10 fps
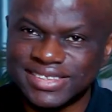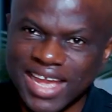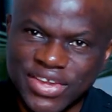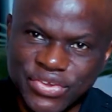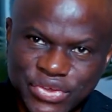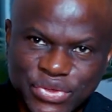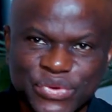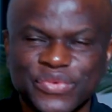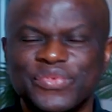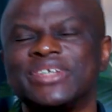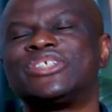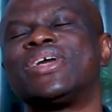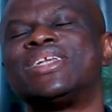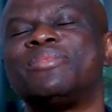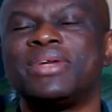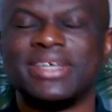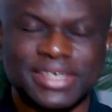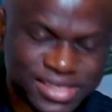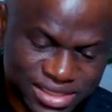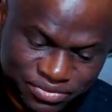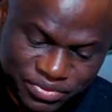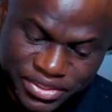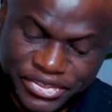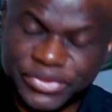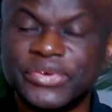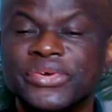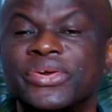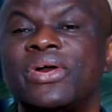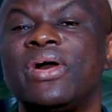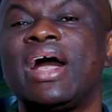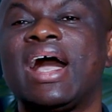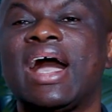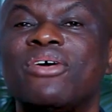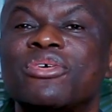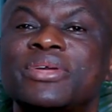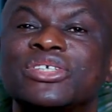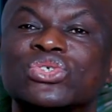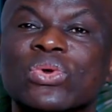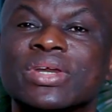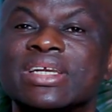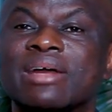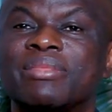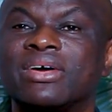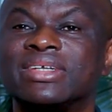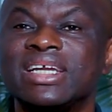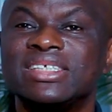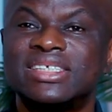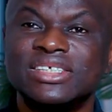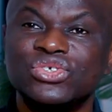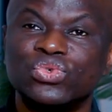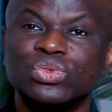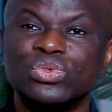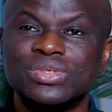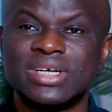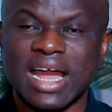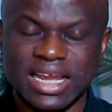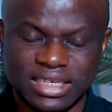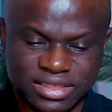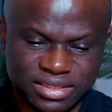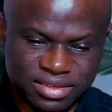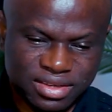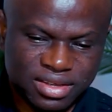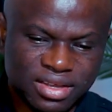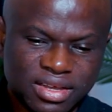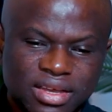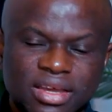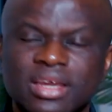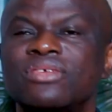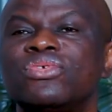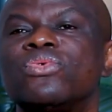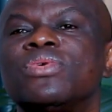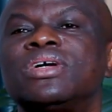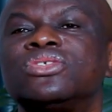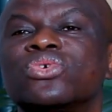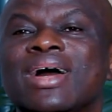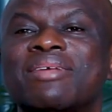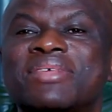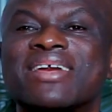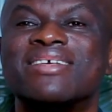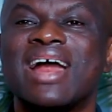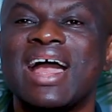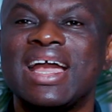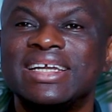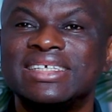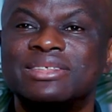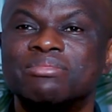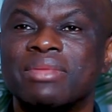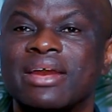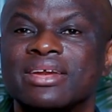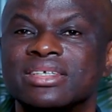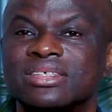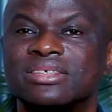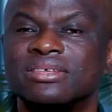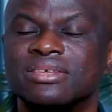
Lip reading: Thank you for joining me in this video. I will be talking about 19 to do right if you want to have the right marriage.